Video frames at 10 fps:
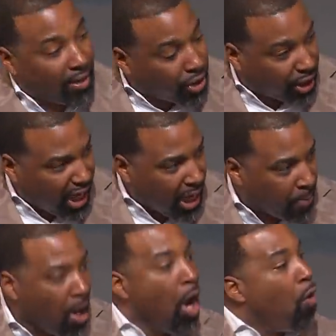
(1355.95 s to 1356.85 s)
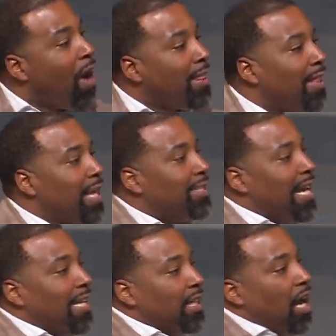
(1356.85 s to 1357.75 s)
sheep rather than
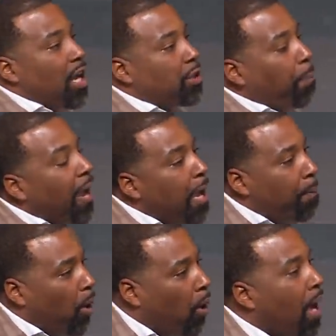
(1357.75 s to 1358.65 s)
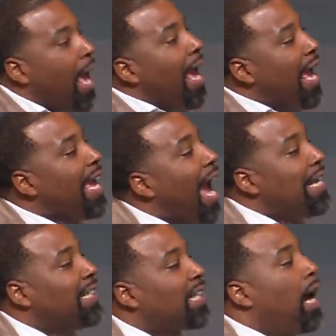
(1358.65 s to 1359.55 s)
tending God's people, he had
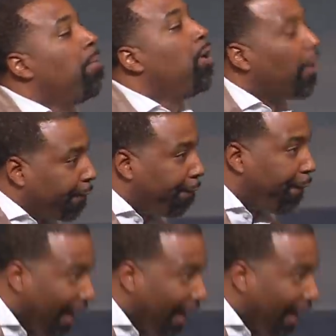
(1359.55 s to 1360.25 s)
to come look for